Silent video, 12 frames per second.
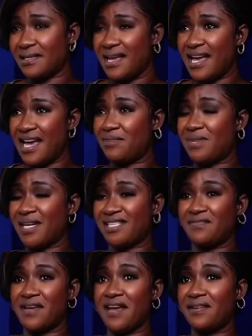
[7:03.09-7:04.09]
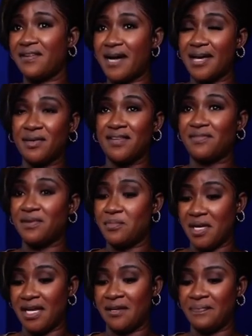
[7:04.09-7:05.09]
And by survival, I don't even
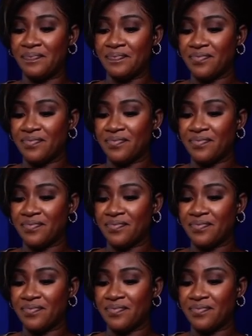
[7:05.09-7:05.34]
mean,